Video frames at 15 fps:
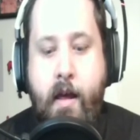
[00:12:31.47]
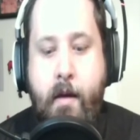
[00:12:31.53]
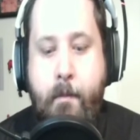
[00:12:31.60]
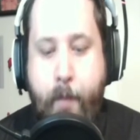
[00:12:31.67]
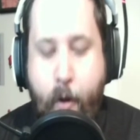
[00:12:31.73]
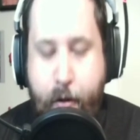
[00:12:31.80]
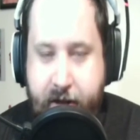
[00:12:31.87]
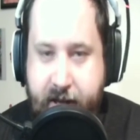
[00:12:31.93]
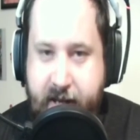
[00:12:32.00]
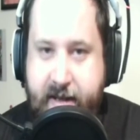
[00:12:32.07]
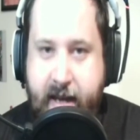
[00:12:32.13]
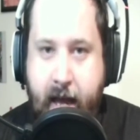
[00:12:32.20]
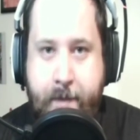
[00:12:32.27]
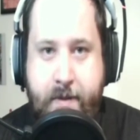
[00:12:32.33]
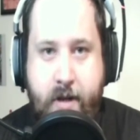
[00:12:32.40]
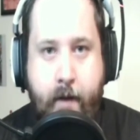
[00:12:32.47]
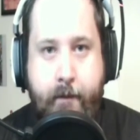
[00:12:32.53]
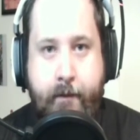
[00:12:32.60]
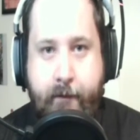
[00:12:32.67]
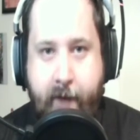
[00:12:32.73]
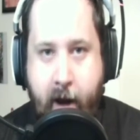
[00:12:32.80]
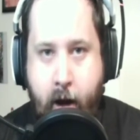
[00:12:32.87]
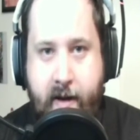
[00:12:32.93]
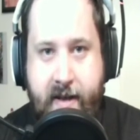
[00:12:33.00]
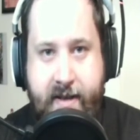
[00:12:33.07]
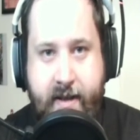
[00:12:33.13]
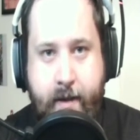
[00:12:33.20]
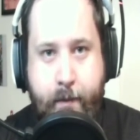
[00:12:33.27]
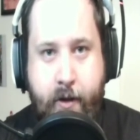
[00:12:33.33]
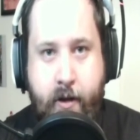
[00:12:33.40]
both of these games are very
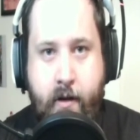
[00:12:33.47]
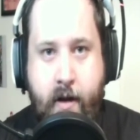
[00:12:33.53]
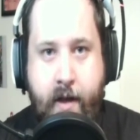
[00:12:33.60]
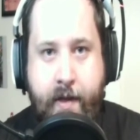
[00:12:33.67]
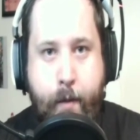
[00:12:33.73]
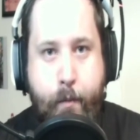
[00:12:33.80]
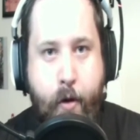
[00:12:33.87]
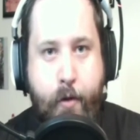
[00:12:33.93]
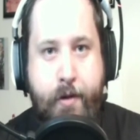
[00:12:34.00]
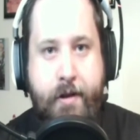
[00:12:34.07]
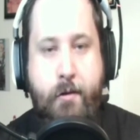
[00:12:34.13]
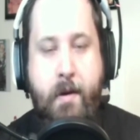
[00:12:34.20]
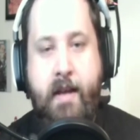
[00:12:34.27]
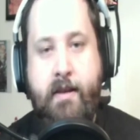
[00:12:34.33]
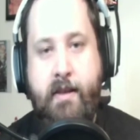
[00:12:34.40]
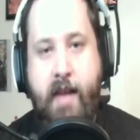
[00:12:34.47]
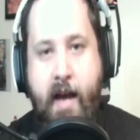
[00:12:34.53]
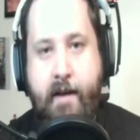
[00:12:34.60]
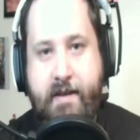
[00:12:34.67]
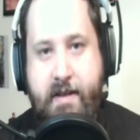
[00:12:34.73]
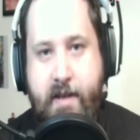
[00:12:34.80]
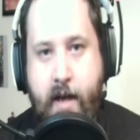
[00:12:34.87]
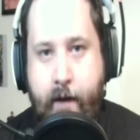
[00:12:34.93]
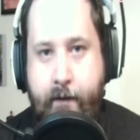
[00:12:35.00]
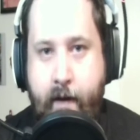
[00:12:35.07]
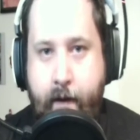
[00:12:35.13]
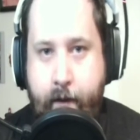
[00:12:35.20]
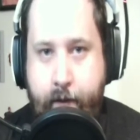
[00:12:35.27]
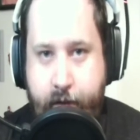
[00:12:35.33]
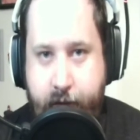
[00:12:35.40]
similar and they both do a lot of stuff
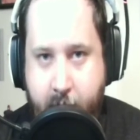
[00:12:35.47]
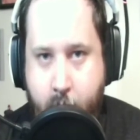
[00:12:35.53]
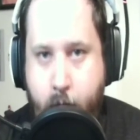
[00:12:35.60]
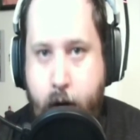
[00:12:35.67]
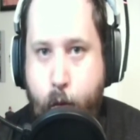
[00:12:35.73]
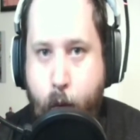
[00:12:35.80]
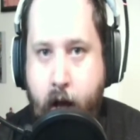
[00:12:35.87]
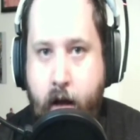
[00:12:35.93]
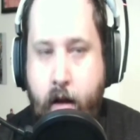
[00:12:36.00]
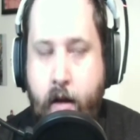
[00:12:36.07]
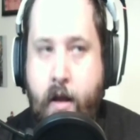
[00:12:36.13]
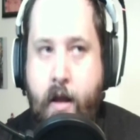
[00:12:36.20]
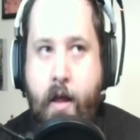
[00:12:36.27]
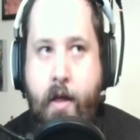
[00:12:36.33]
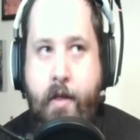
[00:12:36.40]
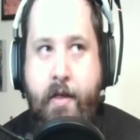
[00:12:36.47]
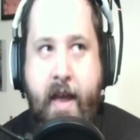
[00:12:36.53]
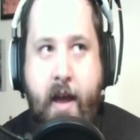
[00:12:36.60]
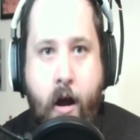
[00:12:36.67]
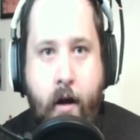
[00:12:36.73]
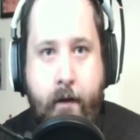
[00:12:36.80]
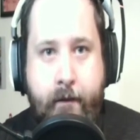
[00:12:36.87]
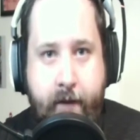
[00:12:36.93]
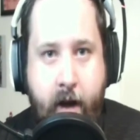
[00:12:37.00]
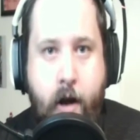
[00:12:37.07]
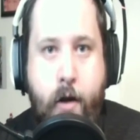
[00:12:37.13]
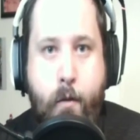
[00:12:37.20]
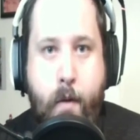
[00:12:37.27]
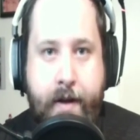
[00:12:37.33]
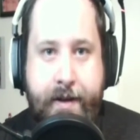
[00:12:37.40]
very well. They are very
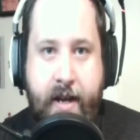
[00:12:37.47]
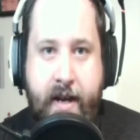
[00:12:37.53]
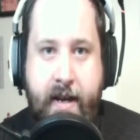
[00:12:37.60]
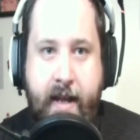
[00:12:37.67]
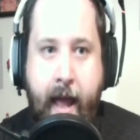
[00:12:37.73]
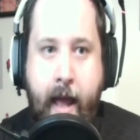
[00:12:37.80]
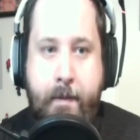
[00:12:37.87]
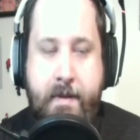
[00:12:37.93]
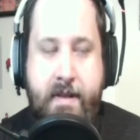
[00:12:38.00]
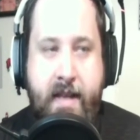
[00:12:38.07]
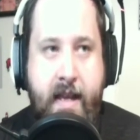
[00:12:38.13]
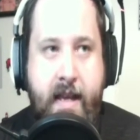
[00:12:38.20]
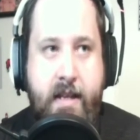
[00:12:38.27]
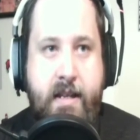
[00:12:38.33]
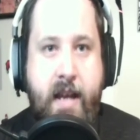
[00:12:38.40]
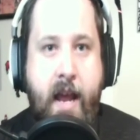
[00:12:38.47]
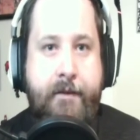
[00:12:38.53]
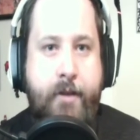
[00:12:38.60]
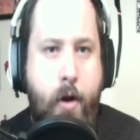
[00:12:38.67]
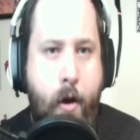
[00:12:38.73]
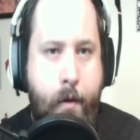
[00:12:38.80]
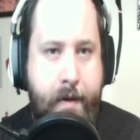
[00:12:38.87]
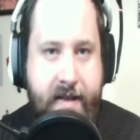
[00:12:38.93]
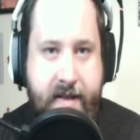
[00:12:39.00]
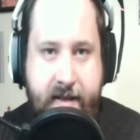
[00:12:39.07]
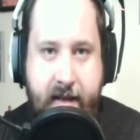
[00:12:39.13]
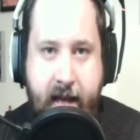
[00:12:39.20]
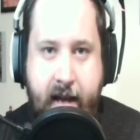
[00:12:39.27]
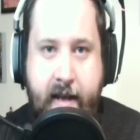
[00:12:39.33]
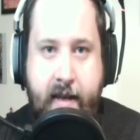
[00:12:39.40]
well done games. They each have their own
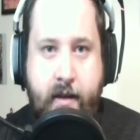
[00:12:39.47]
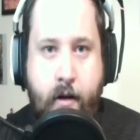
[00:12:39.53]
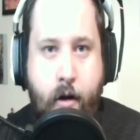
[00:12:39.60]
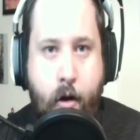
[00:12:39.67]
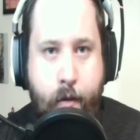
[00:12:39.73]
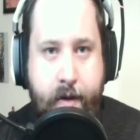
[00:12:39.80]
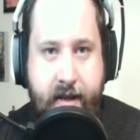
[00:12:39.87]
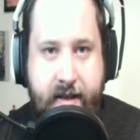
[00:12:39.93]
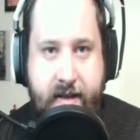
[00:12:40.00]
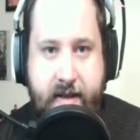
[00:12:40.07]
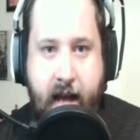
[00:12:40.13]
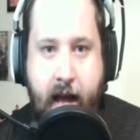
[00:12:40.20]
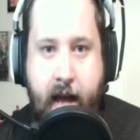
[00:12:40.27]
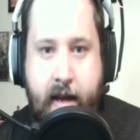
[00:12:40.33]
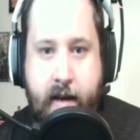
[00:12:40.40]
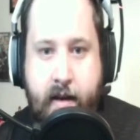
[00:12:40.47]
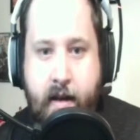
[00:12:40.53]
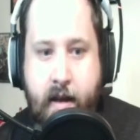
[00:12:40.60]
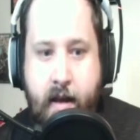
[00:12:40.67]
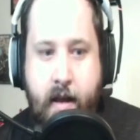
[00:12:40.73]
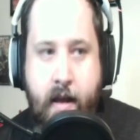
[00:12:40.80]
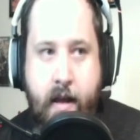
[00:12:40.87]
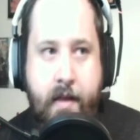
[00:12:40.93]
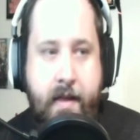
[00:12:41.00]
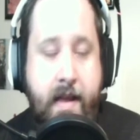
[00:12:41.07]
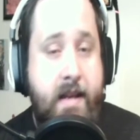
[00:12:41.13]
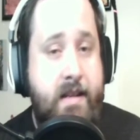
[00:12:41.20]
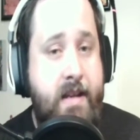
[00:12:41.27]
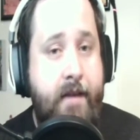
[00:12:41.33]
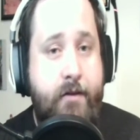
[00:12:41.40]
aesthetic, their own design. They
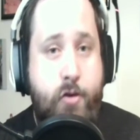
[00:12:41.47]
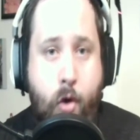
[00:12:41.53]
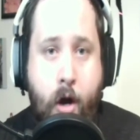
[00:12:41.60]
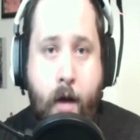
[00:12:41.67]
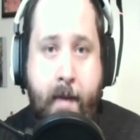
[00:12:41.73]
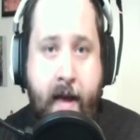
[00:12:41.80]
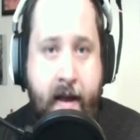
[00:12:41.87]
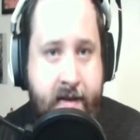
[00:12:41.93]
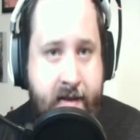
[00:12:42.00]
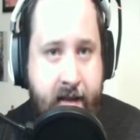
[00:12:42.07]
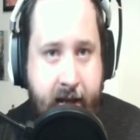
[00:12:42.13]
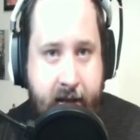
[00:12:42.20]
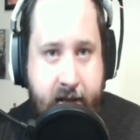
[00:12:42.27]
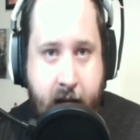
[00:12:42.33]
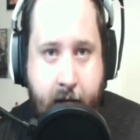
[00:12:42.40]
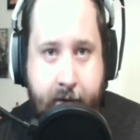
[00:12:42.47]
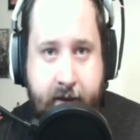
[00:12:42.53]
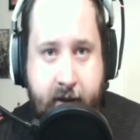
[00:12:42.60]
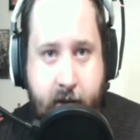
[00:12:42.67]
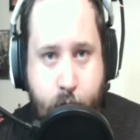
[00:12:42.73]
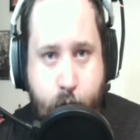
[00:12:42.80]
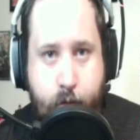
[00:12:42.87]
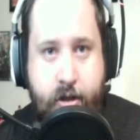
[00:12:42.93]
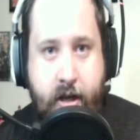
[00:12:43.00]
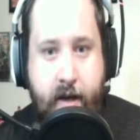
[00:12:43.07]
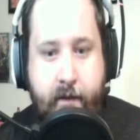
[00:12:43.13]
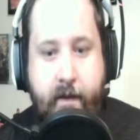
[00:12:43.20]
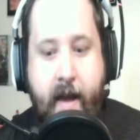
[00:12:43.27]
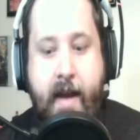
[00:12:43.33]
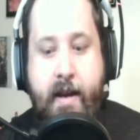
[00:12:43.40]
each have drawbacks and they each have huge
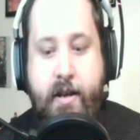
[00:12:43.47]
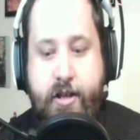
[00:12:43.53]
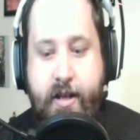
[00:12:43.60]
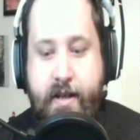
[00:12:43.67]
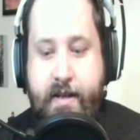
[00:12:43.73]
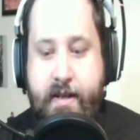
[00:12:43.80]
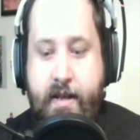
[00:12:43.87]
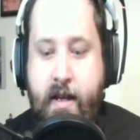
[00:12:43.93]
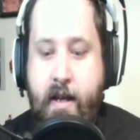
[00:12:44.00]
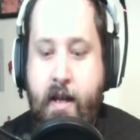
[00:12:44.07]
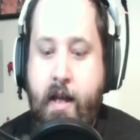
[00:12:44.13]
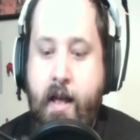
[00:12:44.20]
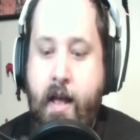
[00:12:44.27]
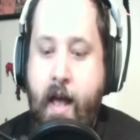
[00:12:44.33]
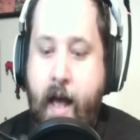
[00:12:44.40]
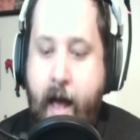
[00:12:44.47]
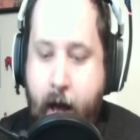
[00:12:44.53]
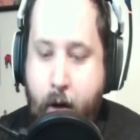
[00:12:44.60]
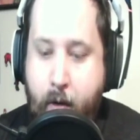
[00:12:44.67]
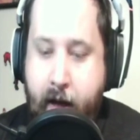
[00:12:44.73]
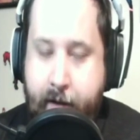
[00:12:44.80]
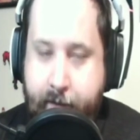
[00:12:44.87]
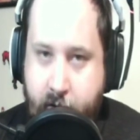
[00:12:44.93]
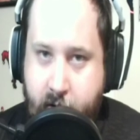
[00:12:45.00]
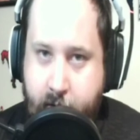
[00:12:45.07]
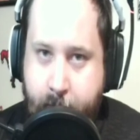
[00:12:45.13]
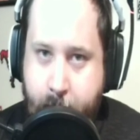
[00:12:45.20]
advantages. However,